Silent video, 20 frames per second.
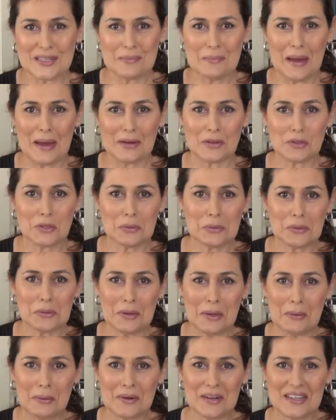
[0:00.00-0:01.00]
to make 2 or
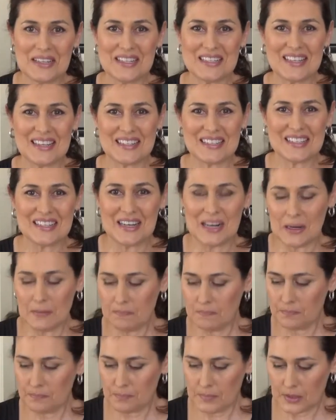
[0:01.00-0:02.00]
3 quantities at a
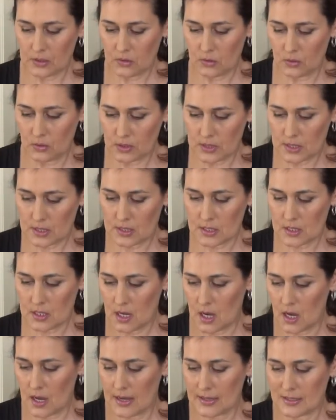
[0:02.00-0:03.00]
time because
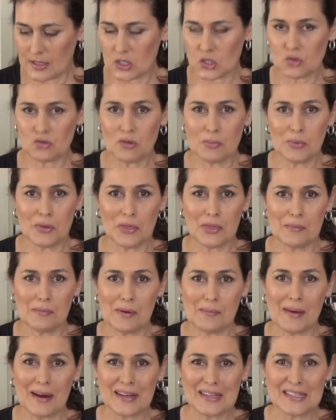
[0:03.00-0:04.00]
I distribute them
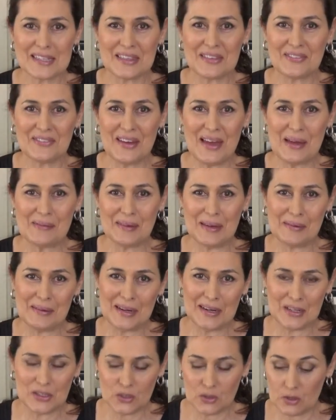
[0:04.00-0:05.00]
amongst the family
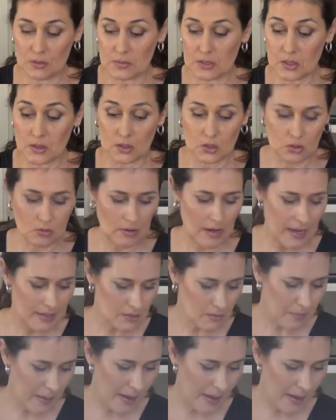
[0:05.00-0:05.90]
when I do them, so I do a large